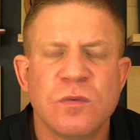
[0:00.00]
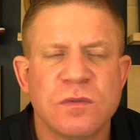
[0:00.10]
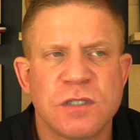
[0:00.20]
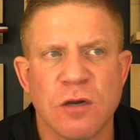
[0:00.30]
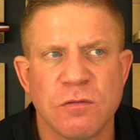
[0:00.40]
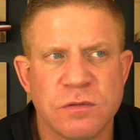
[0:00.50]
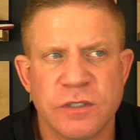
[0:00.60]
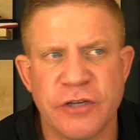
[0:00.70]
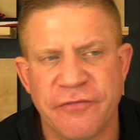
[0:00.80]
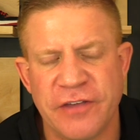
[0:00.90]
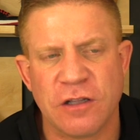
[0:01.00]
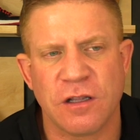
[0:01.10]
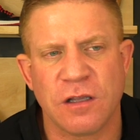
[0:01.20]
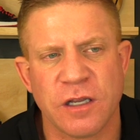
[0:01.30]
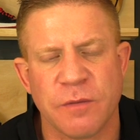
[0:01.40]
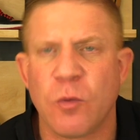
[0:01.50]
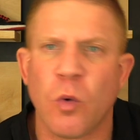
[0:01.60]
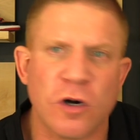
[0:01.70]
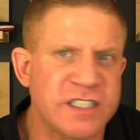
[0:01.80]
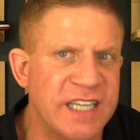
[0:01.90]
so you feel a little bit
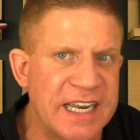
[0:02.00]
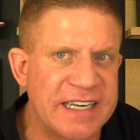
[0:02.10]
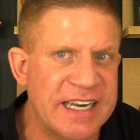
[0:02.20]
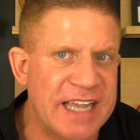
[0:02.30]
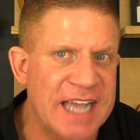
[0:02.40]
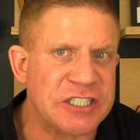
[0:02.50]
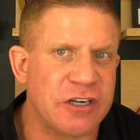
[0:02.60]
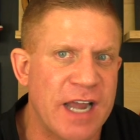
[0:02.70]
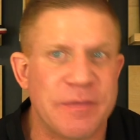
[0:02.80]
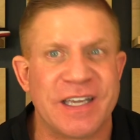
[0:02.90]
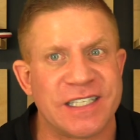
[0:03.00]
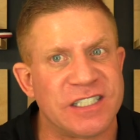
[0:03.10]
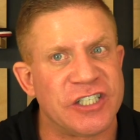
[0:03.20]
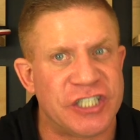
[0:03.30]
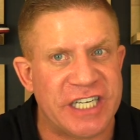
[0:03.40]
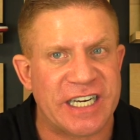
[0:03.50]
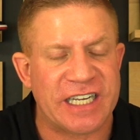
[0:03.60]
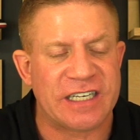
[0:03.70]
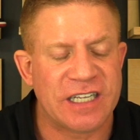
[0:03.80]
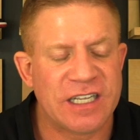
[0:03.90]
worse than you did yesterday because you
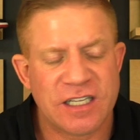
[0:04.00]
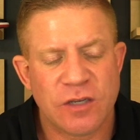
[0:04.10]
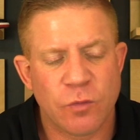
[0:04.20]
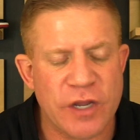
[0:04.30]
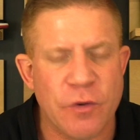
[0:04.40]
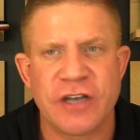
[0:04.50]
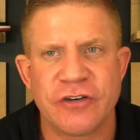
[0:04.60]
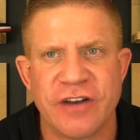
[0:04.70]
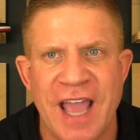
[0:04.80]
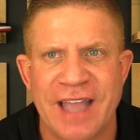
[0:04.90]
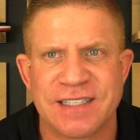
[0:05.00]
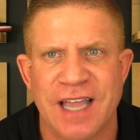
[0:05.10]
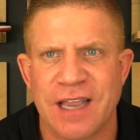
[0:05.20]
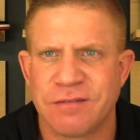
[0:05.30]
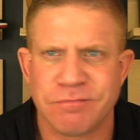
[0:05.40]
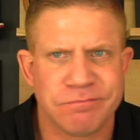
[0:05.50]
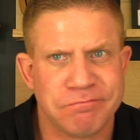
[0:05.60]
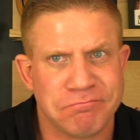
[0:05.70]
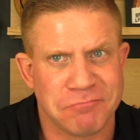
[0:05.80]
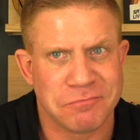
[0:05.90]
cheated. What do you want to do today? It's like,
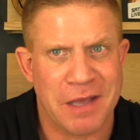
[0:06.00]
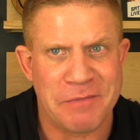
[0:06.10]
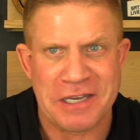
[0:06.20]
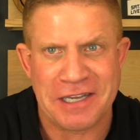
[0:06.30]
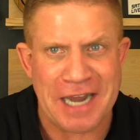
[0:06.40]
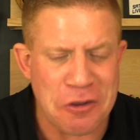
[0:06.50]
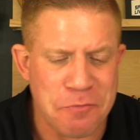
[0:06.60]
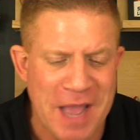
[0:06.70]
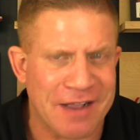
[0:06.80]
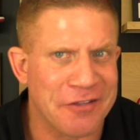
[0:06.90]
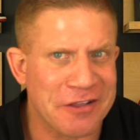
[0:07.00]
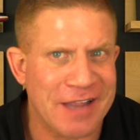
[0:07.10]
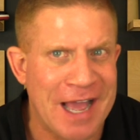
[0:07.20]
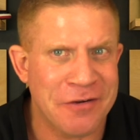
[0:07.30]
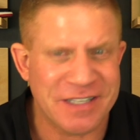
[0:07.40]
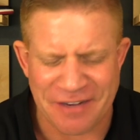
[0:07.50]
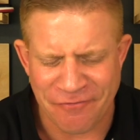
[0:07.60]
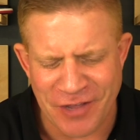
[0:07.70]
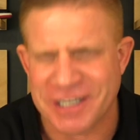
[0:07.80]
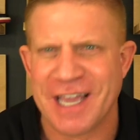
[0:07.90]
I mean, can I go back on the cloud? It's like,
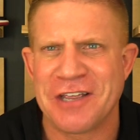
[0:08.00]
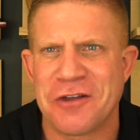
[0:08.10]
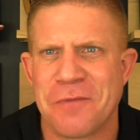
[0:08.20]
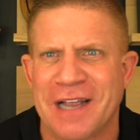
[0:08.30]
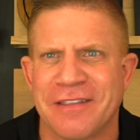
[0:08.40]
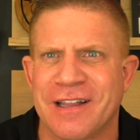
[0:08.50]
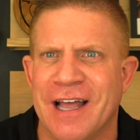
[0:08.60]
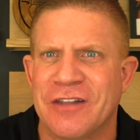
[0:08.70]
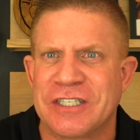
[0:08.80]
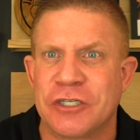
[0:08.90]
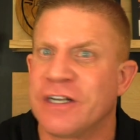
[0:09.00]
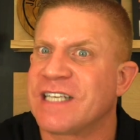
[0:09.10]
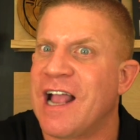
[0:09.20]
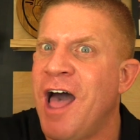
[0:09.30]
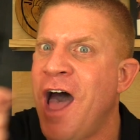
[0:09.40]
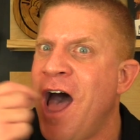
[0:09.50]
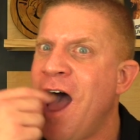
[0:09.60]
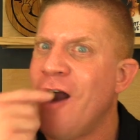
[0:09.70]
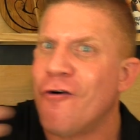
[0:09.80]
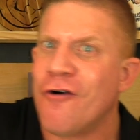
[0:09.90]
fuck yeah, you can go back on the cloud. Let's do it. It's like,
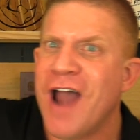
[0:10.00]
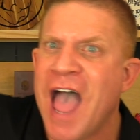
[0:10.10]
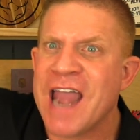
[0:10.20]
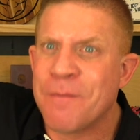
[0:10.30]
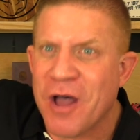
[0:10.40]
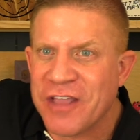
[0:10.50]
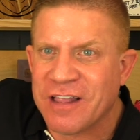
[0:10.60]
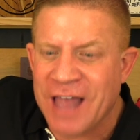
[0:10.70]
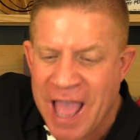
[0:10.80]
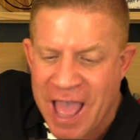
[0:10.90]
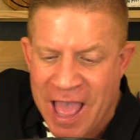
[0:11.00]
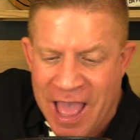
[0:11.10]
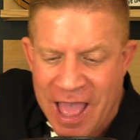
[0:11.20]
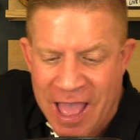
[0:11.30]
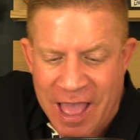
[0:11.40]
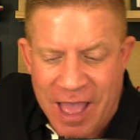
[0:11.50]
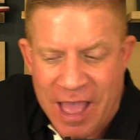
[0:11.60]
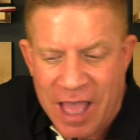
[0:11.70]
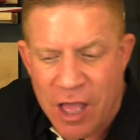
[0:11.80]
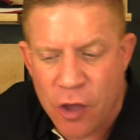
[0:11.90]
all right, I'm on the
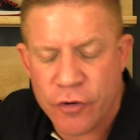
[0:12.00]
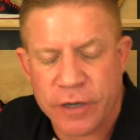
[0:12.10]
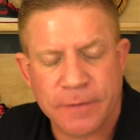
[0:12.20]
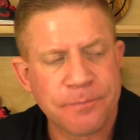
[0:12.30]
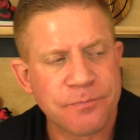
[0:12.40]
cloud.